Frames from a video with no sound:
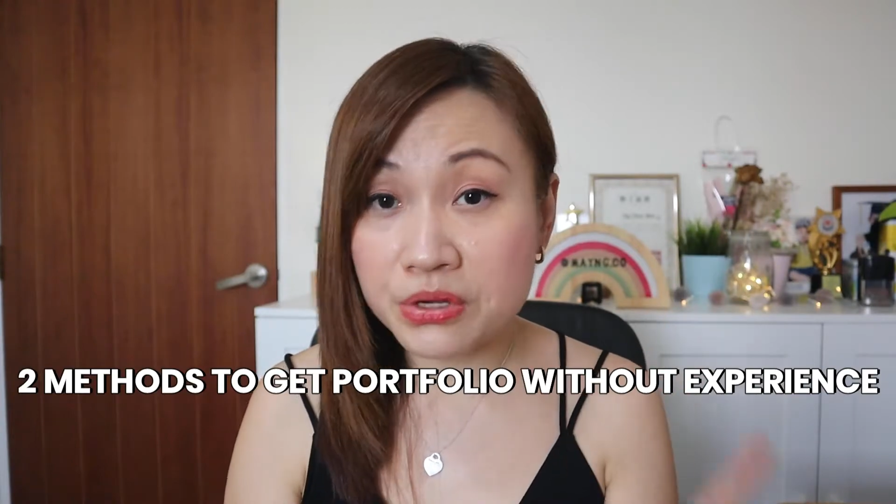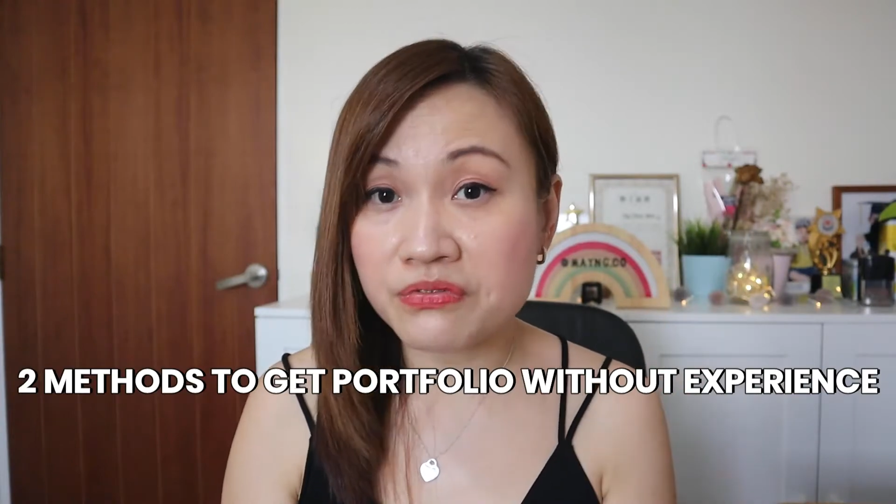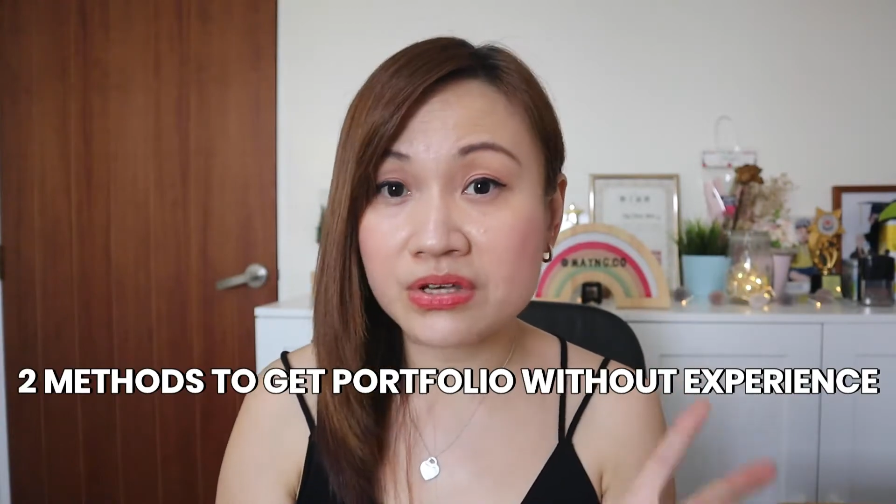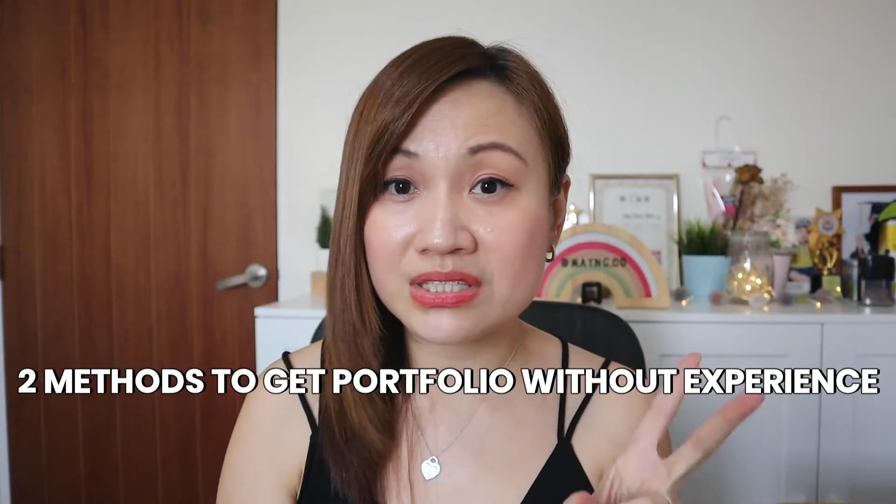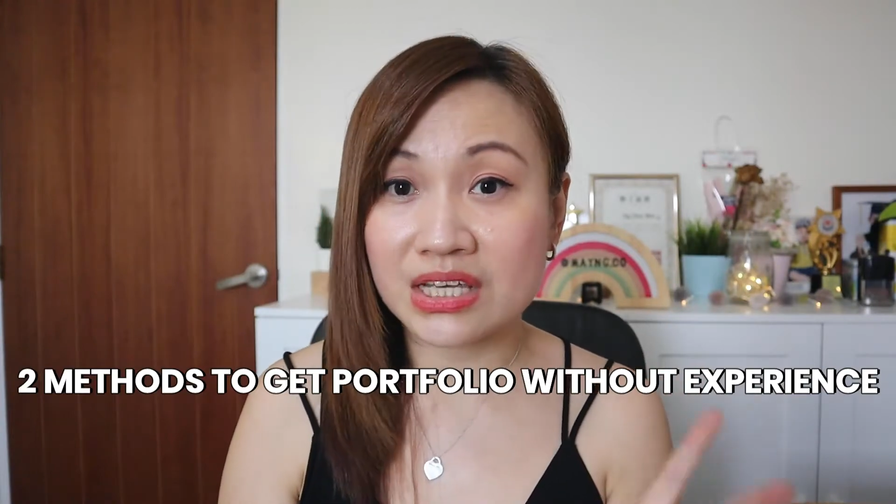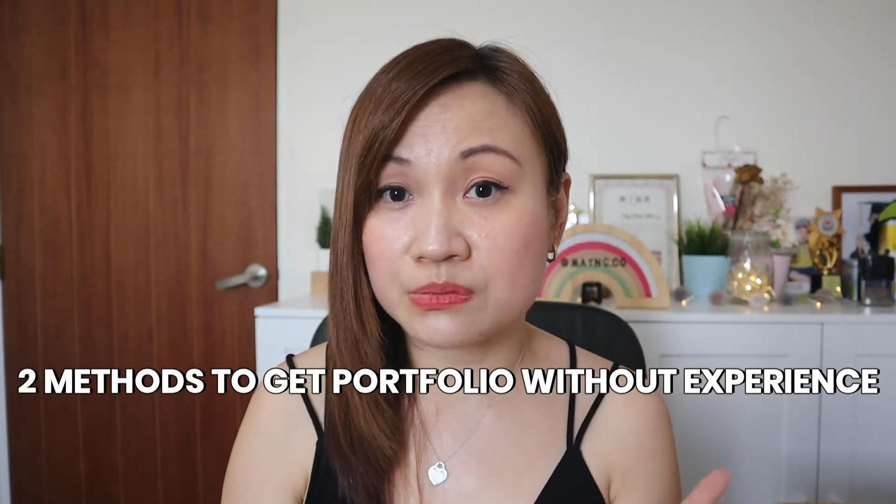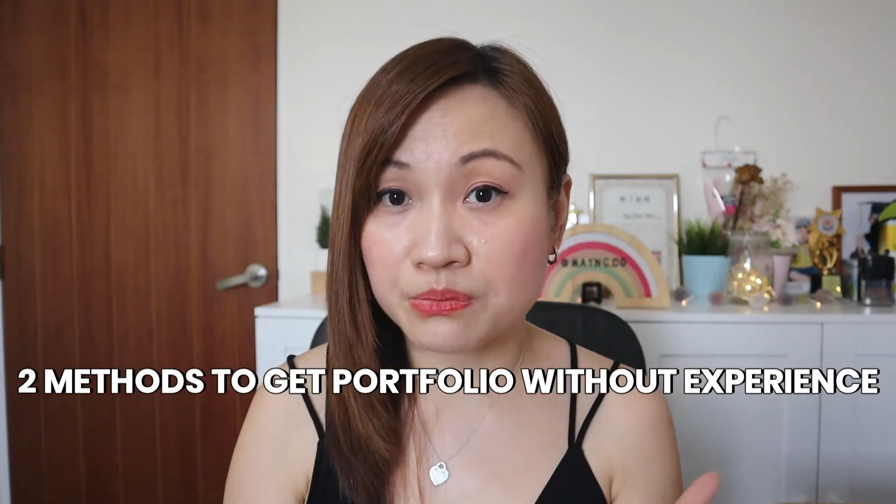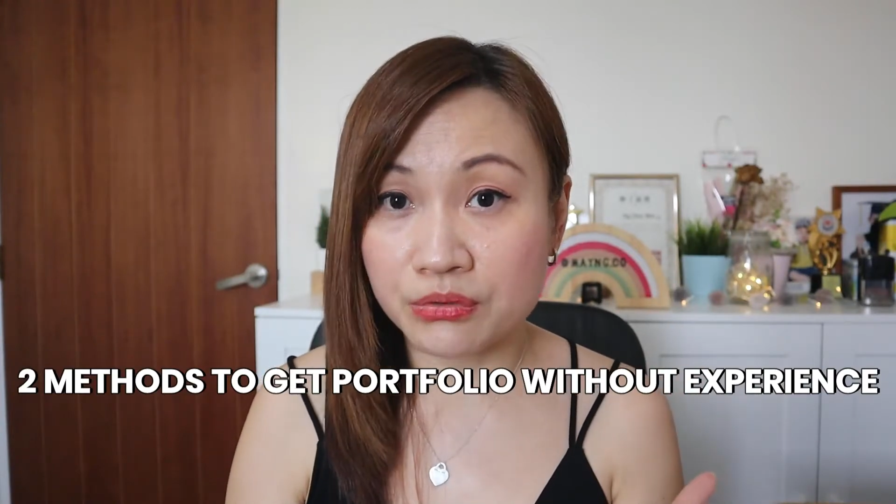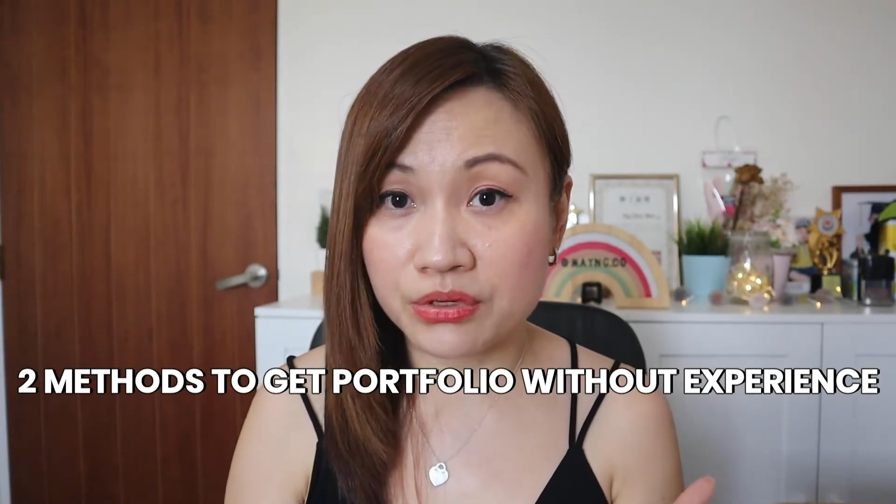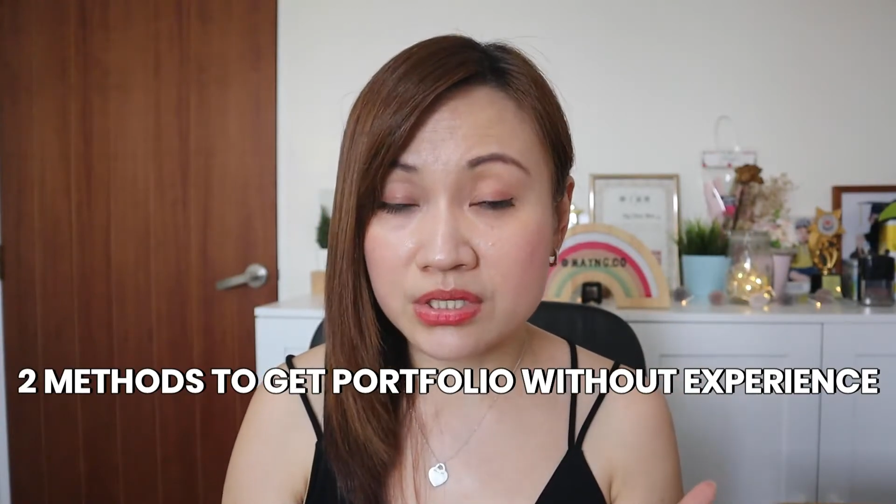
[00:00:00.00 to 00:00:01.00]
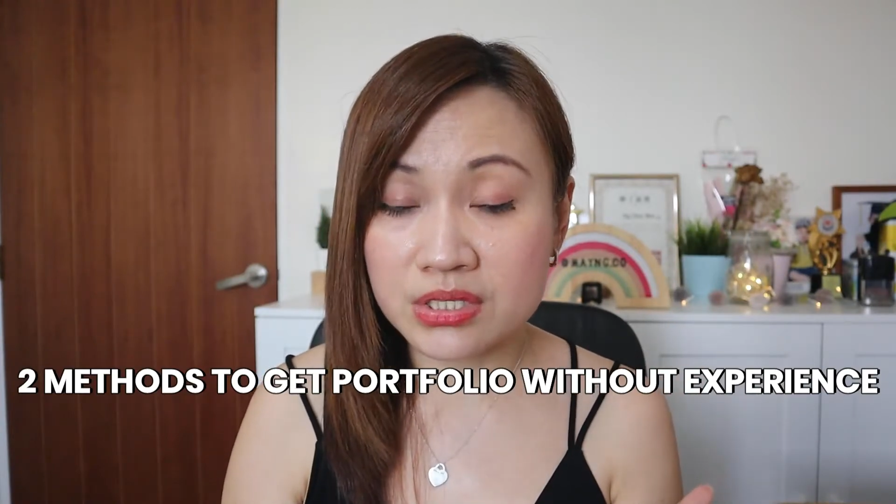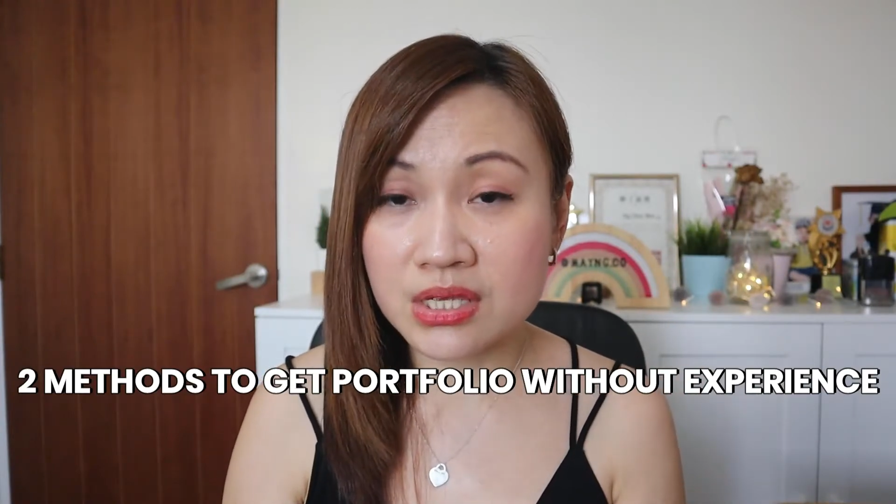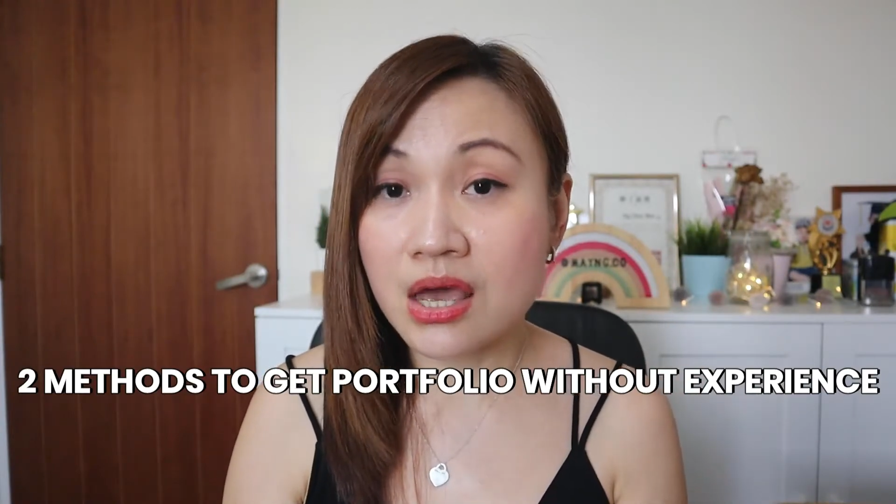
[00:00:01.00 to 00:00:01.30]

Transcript: previous experience.